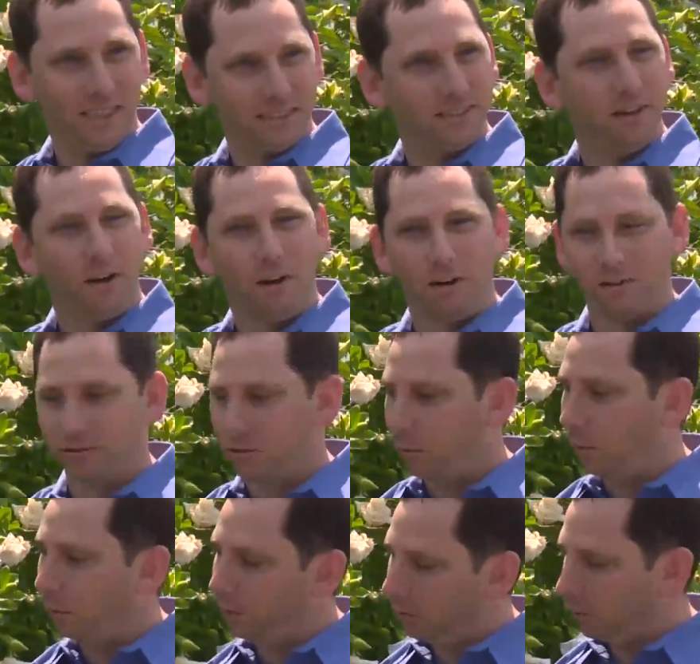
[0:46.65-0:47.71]
Yes, there are. So
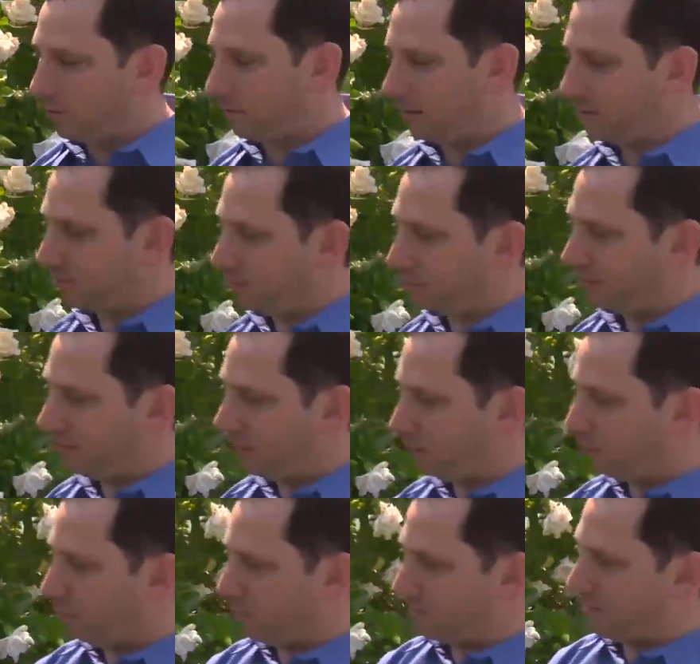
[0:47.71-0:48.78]
when we look at this
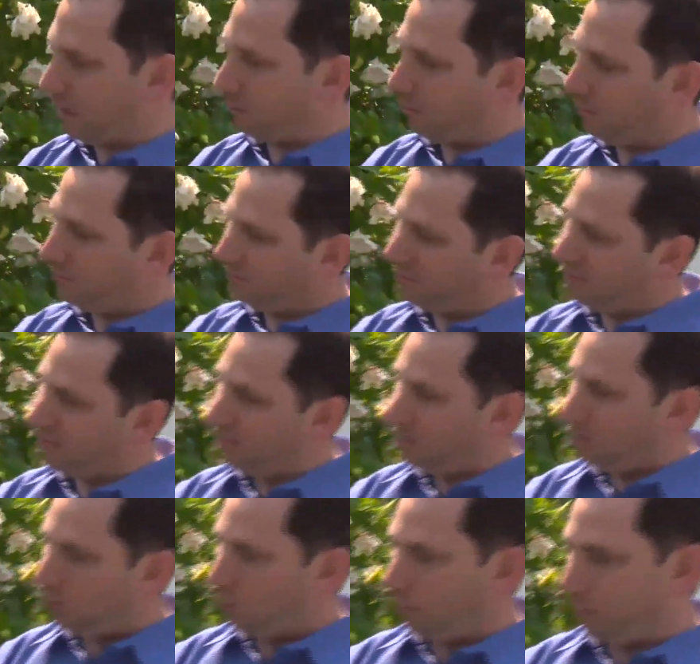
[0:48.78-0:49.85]
gardenia, for example,
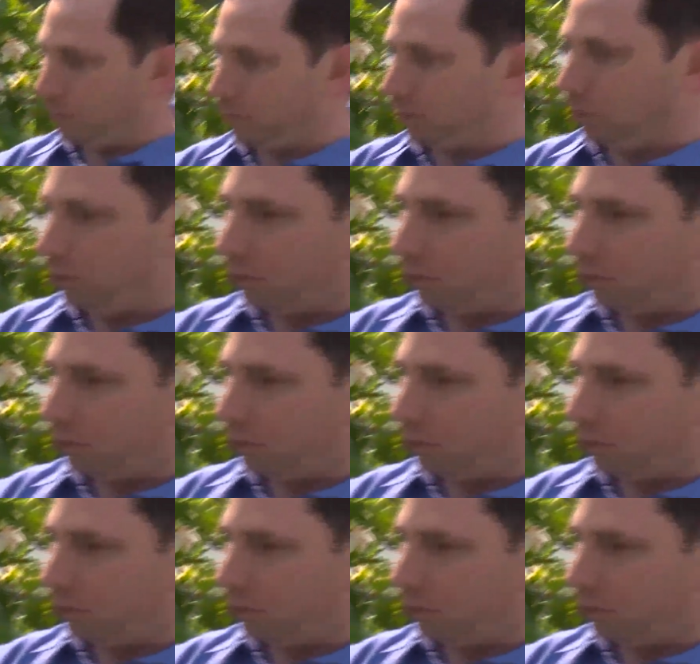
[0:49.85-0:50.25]
we would